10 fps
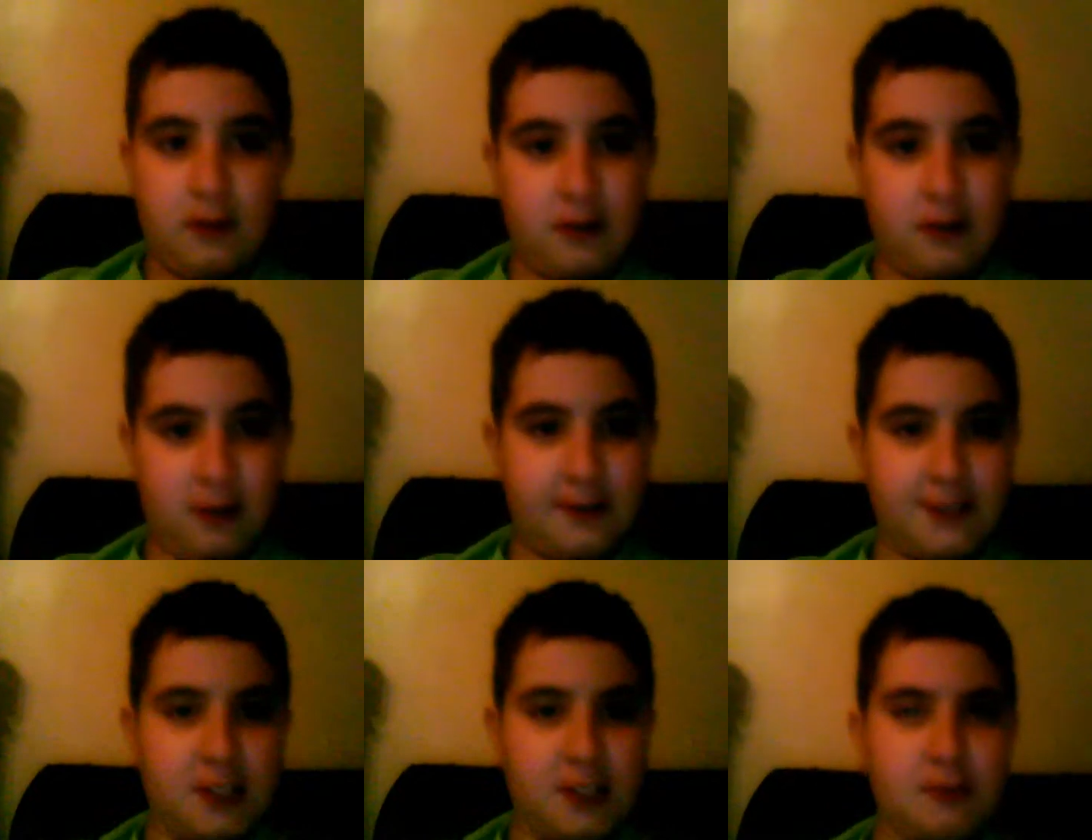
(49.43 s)

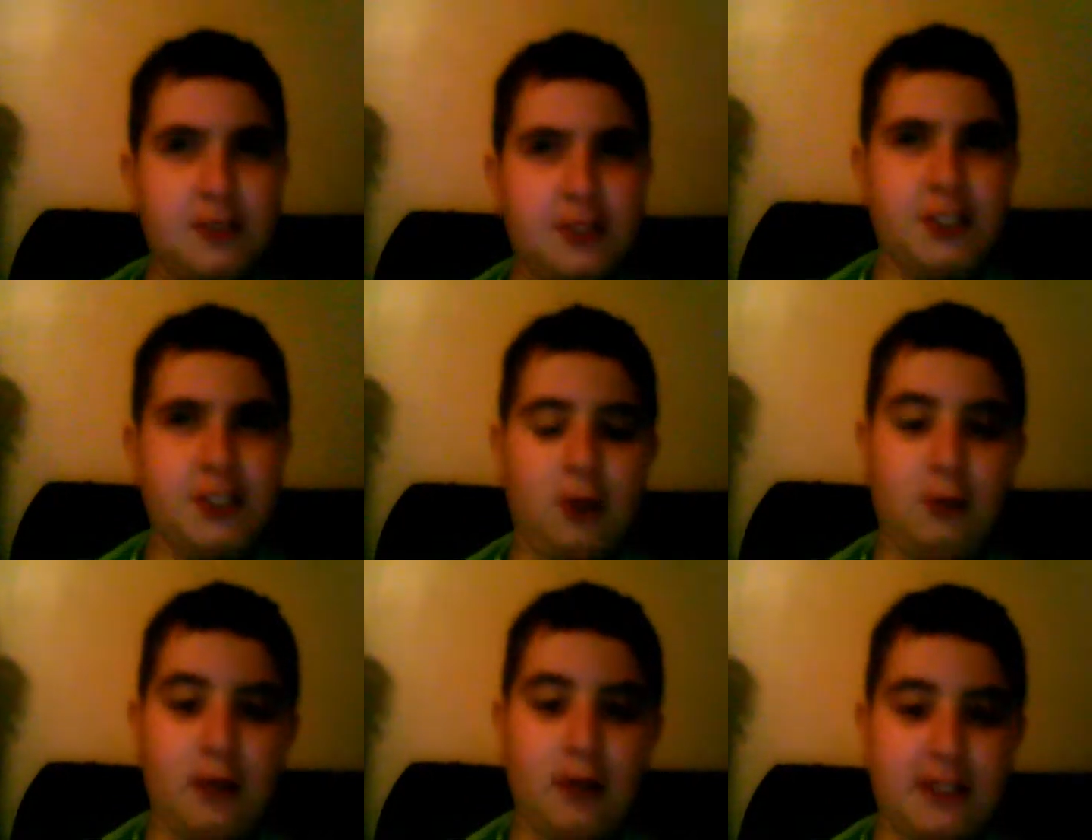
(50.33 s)
also soon
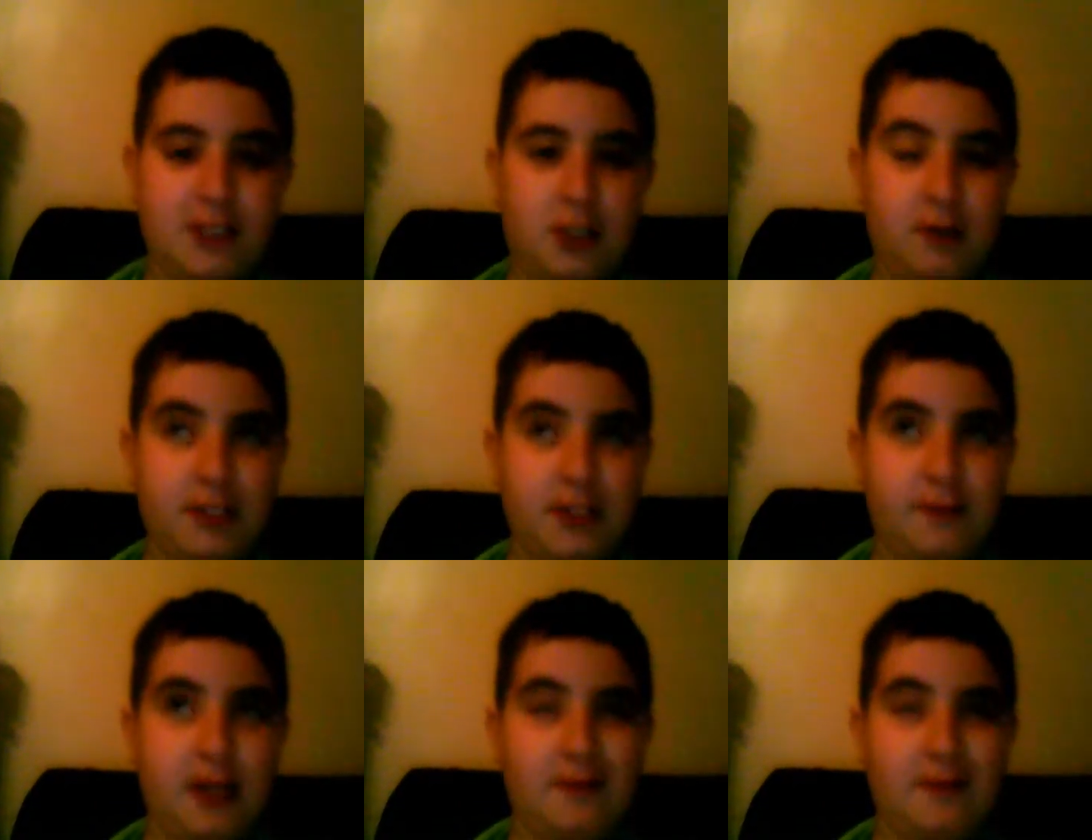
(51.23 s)
is going to
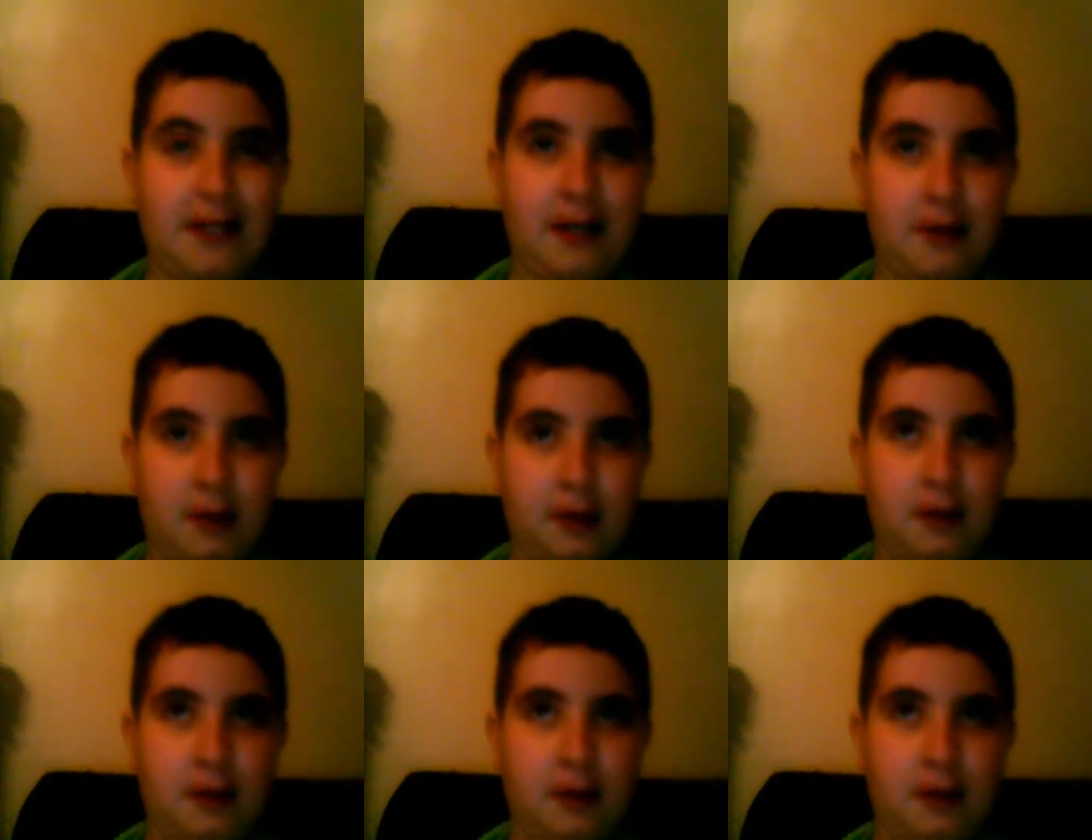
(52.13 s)
be my